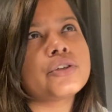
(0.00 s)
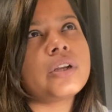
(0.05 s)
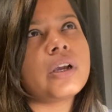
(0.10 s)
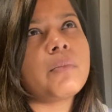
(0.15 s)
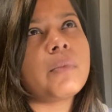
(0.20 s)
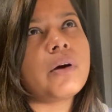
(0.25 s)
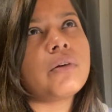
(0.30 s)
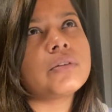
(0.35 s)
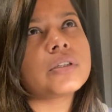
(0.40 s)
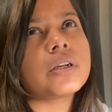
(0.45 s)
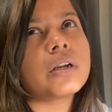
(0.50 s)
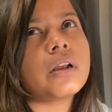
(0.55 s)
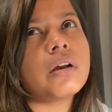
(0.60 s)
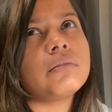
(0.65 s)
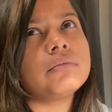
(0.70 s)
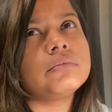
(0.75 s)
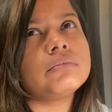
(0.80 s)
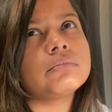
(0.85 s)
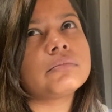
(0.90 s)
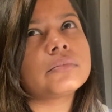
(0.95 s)
amount
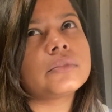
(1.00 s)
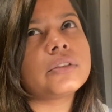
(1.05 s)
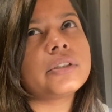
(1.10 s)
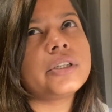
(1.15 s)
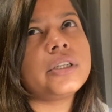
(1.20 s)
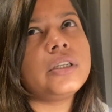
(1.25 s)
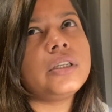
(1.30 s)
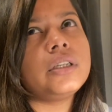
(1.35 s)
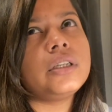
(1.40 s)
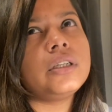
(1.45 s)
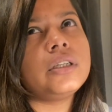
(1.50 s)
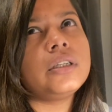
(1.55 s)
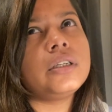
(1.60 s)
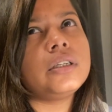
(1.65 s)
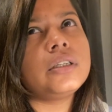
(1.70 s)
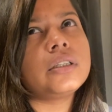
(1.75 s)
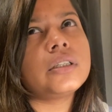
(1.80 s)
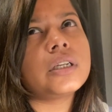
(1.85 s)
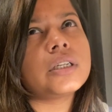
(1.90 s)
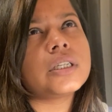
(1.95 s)
around
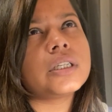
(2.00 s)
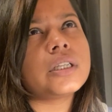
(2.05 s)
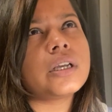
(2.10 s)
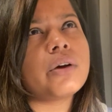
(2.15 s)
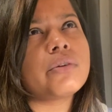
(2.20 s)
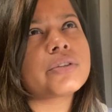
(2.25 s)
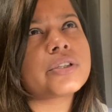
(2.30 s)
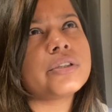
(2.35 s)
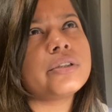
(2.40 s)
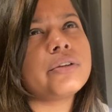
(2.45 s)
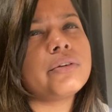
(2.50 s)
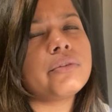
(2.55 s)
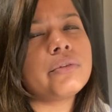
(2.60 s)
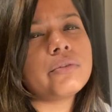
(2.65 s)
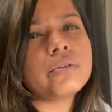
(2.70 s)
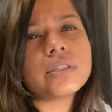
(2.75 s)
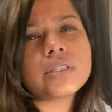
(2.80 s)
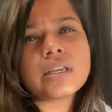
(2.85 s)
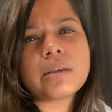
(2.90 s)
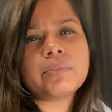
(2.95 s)
30,000
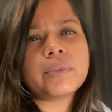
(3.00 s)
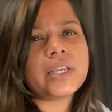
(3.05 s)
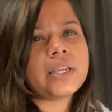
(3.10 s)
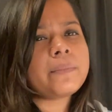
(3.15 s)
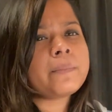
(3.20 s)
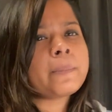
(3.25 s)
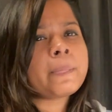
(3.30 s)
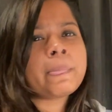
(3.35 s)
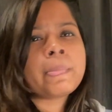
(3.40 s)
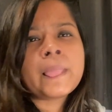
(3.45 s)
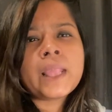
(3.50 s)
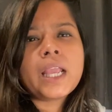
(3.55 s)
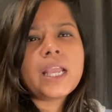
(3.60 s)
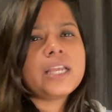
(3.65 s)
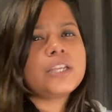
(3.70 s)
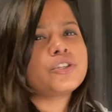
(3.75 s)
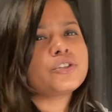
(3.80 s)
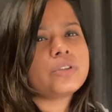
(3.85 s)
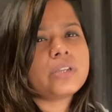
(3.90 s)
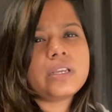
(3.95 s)
euros something.
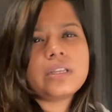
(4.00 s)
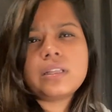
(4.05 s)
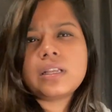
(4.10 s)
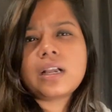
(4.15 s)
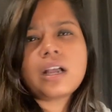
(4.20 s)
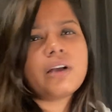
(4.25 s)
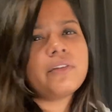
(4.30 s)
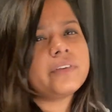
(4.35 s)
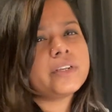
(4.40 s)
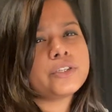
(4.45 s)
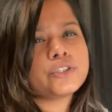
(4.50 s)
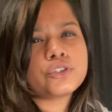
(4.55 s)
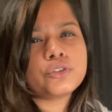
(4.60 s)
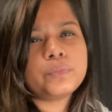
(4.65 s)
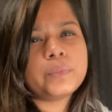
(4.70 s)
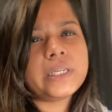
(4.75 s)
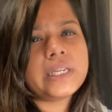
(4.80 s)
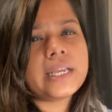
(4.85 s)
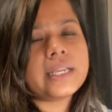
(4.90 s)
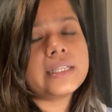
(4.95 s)
The coverage should
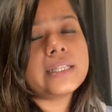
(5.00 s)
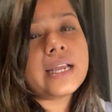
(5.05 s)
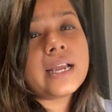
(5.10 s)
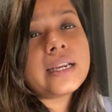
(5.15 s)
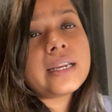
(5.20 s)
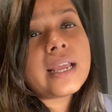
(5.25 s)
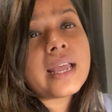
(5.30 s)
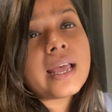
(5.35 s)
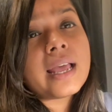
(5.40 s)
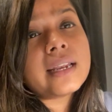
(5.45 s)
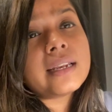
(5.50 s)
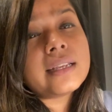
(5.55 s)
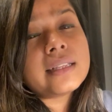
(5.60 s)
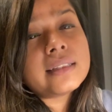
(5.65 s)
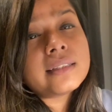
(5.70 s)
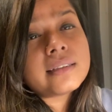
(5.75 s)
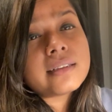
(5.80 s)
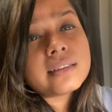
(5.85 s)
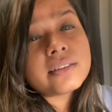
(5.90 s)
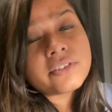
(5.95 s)
be like that, and
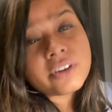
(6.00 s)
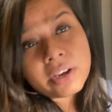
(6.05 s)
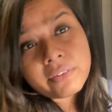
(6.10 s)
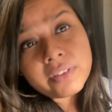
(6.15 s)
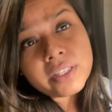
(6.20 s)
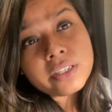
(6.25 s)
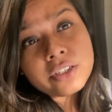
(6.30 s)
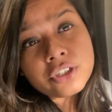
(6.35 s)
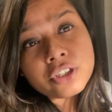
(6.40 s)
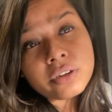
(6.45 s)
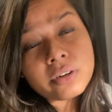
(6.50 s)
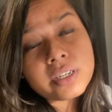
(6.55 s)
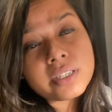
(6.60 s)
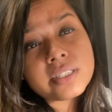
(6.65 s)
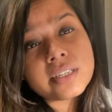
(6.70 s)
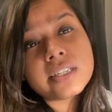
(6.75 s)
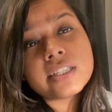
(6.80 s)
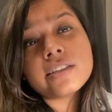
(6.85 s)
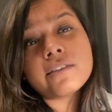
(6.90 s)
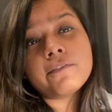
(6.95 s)
the travel insurance
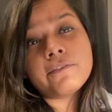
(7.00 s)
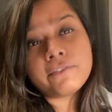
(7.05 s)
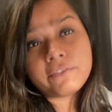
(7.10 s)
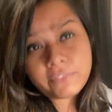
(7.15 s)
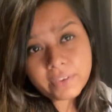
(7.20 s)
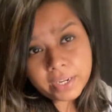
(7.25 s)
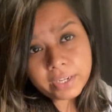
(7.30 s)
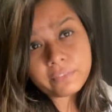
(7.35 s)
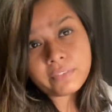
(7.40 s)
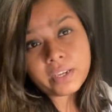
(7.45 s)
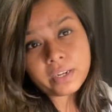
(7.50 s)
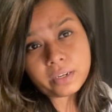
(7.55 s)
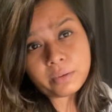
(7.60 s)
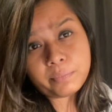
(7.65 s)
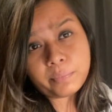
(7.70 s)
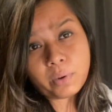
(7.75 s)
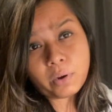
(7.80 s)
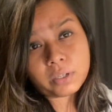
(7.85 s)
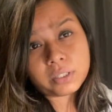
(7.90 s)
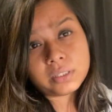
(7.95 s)
is very, very
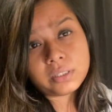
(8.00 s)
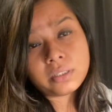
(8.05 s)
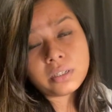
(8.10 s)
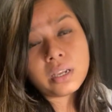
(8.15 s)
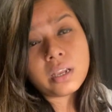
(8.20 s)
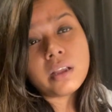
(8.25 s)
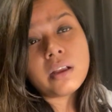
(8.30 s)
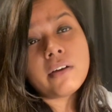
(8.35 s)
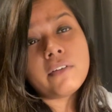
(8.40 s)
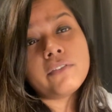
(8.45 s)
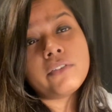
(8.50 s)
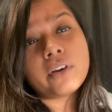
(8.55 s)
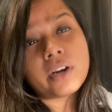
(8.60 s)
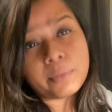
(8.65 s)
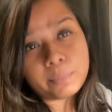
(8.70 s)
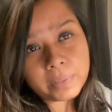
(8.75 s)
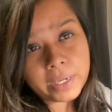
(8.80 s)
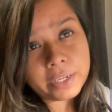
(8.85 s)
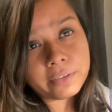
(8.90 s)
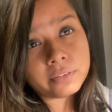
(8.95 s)
important for
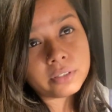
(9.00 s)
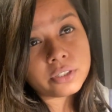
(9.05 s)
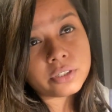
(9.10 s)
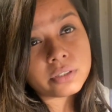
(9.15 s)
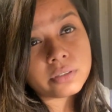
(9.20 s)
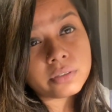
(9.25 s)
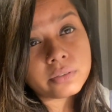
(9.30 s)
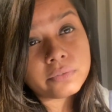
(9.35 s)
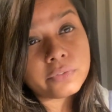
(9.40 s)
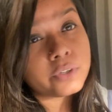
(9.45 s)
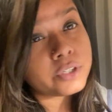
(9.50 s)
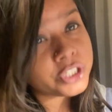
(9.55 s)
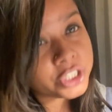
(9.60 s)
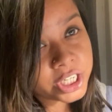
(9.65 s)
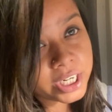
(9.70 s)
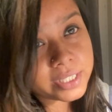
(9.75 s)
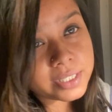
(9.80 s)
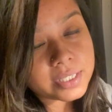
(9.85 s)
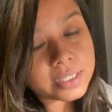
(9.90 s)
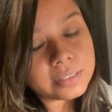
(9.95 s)
applying for
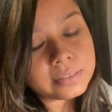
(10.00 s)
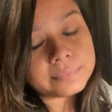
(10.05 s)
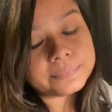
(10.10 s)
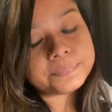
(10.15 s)
Schengen.